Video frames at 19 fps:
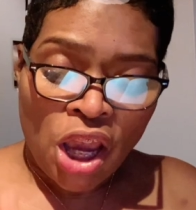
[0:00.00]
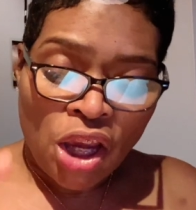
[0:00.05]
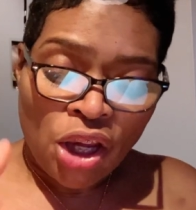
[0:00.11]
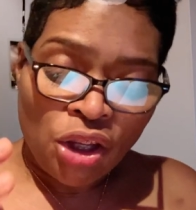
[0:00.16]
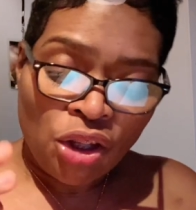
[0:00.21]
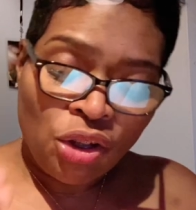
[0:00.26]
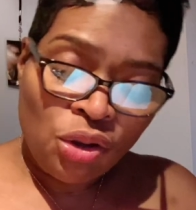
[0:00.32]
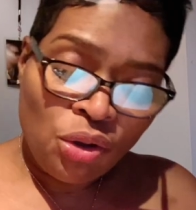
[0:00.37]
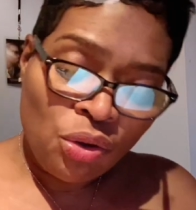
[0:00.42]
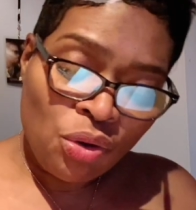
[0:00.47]

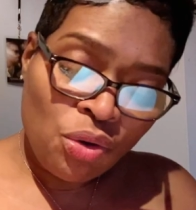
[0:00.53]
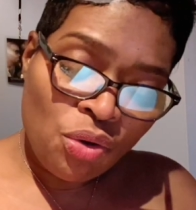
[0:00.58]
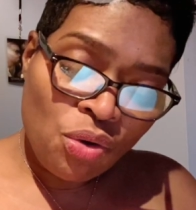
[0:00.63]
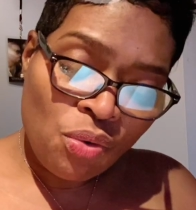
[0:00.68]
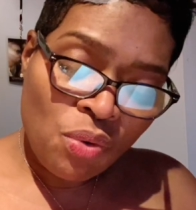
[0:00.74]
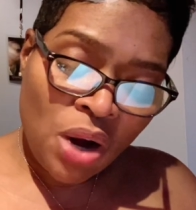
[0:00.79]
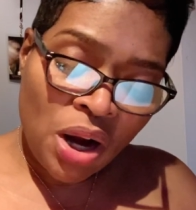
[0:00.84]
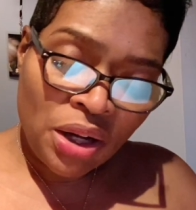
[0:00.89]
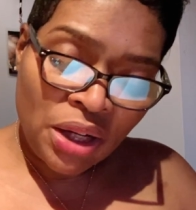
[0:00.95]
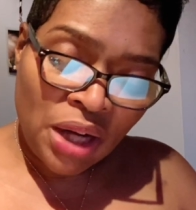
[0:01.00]
You
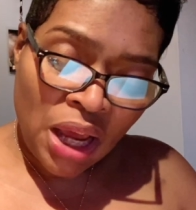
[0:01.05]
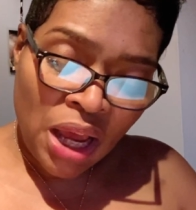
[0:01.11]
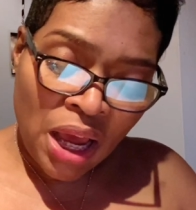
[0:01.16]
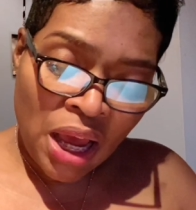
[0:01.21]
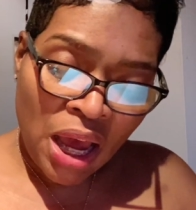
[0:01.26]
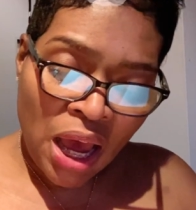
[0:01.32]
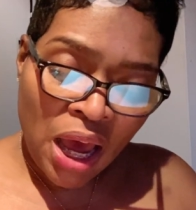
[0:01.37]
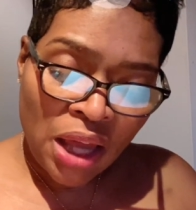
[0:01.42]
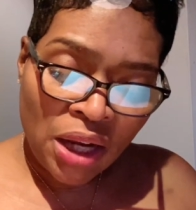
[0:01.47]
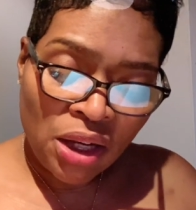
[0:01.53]
are
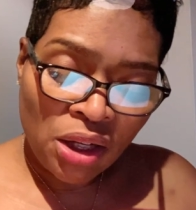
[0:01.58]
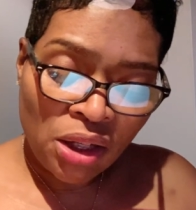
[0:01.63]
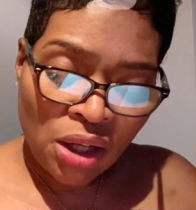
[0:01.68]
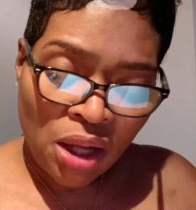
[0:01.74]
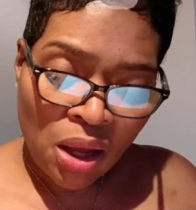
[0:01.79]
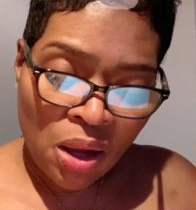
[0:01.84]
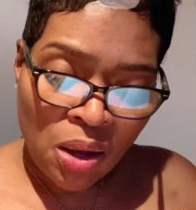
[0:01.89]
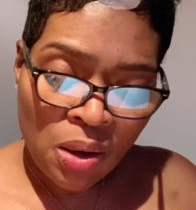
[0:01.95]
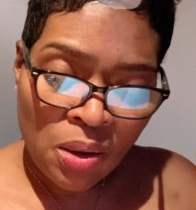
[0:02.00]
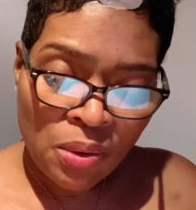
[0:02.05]
not
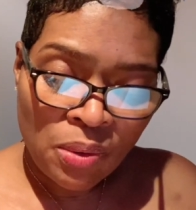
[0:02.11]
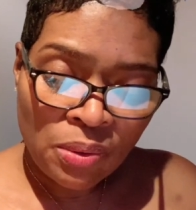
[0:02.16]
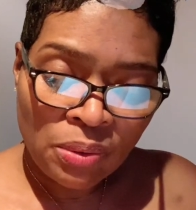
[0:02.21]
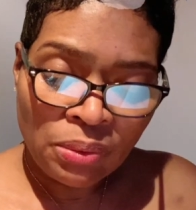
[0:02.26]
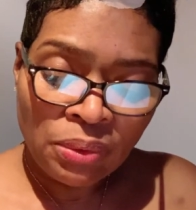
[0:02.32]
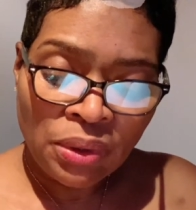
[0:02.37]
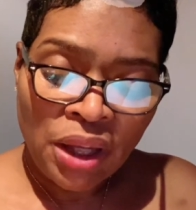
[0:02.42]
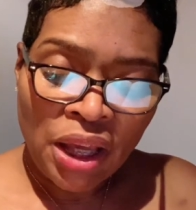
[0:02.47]
alone.